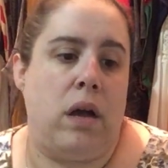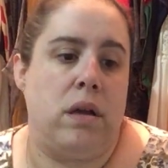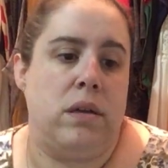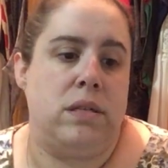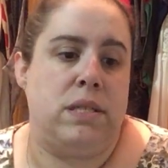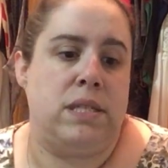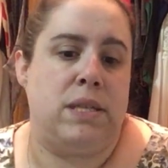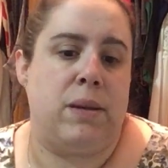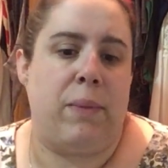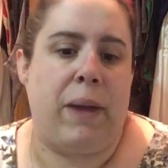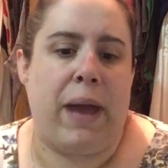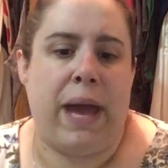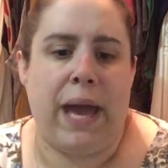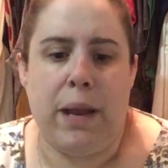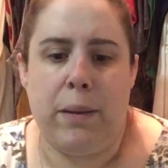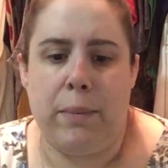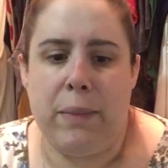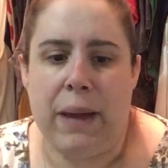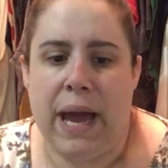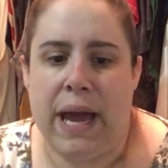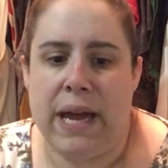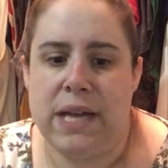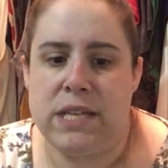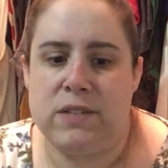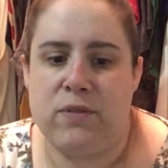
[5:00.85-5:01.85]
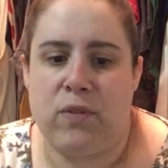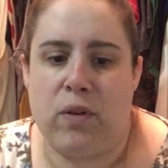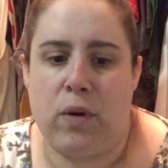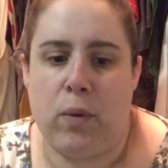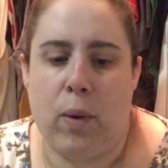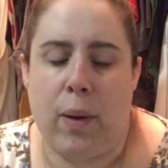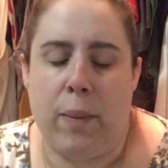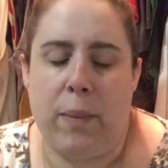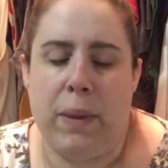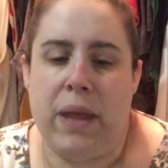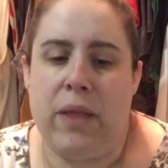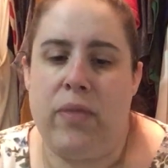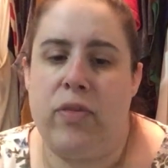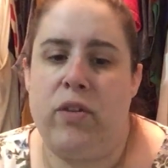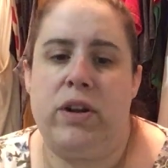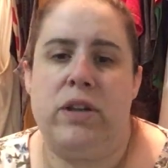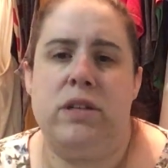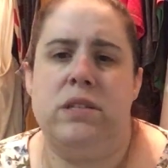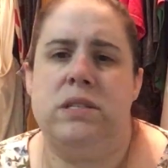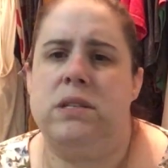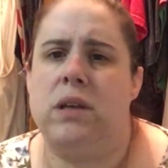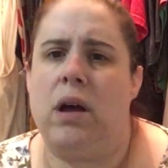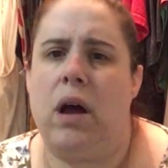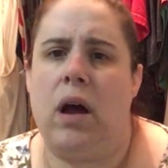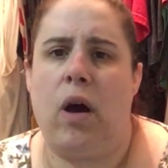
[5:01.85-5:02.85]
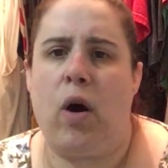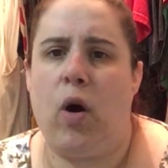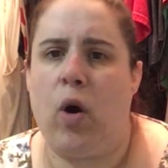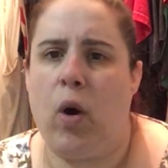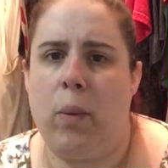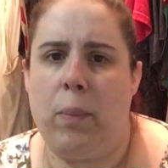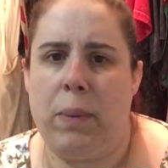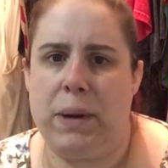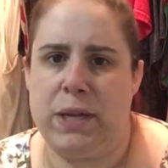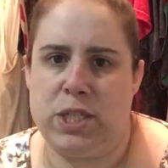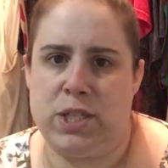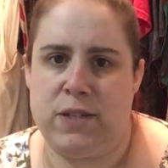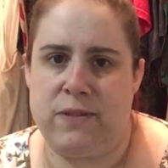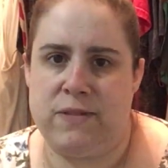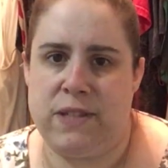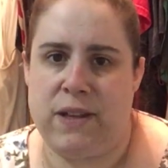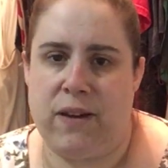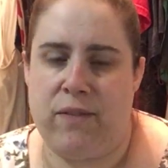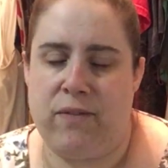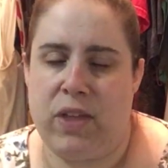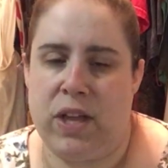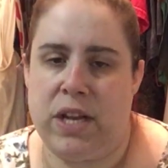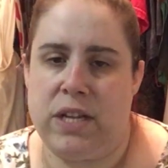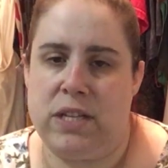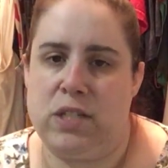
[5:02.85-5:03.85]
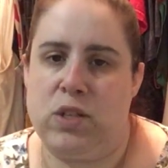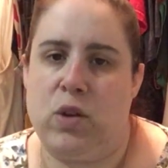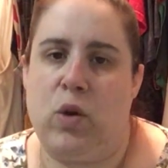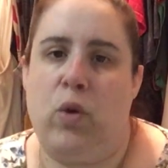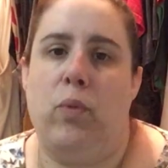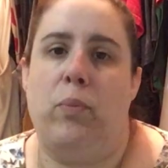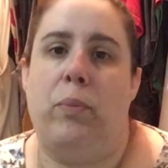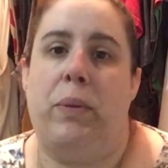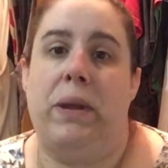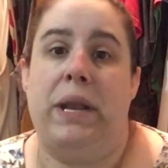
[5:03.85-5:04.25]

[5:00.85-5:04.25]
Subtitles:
some handbags for women. There's a whole bunch of stuff that is sold,